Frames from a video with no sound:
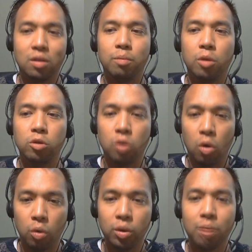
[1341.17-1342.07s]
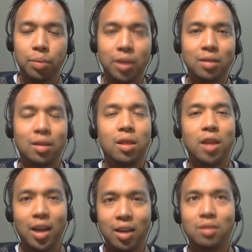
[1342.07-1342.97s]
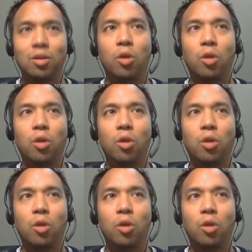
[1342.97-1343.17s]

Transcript: the most holy place in Thedas.